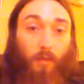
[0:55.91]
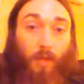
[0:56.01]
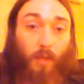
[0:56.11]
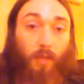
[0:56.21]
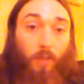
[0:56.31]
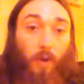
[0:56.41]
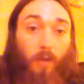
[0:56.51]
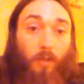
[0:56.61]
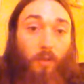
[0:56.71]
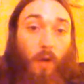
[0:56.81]
in this
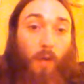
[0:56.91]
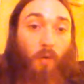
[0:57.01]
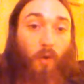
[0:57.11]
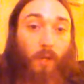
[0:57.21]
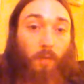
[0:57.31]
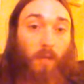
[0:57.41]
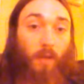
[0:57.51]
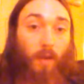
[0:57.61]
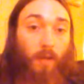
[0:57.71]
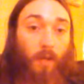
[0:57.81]
part 2, I'm going to be
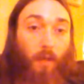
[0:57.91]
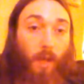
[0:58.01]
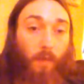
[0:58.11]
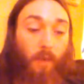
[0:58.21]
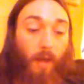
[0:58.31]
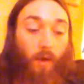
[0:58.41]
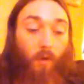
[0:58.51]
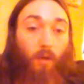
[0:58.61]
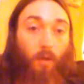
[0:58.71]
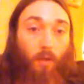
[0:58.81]
talking
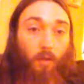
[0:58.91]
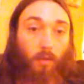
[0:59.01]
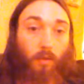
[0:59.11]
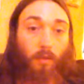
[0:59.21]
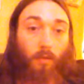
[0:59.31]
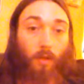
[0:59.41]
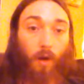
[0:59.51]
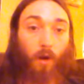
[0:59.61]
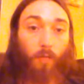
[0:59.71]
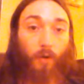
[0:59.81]
about the
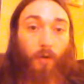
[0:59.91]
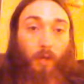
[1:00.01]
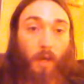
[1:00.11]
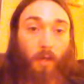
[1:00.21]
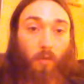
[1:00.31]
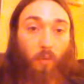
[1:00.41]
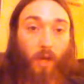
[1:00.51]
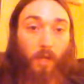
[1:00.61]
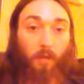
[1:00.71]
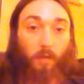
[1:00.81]
armor and the
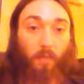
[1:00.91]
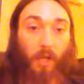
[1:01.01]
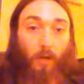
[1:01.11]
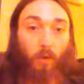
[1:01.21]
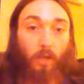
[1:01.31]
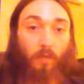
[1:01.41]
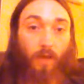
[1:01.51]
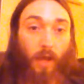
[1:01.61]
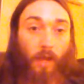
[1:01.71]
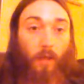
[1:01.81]
way the Plain Orcs
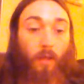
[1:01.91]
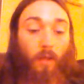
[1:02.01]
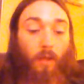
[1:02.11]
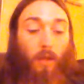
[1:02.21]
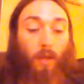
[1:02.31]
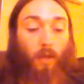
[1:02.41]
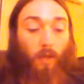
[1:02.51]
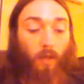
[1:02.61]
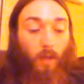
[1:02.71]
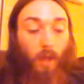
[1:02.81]
fight.
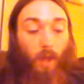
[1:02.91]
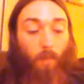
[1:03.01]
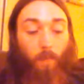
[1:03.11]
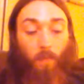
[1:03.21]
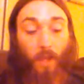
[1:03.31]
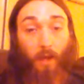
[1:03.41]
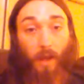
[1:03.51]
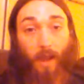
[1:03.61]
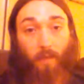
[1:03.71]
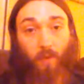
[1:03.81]
And
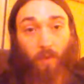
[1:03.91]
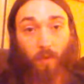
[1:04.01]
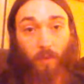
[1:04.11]
I have to look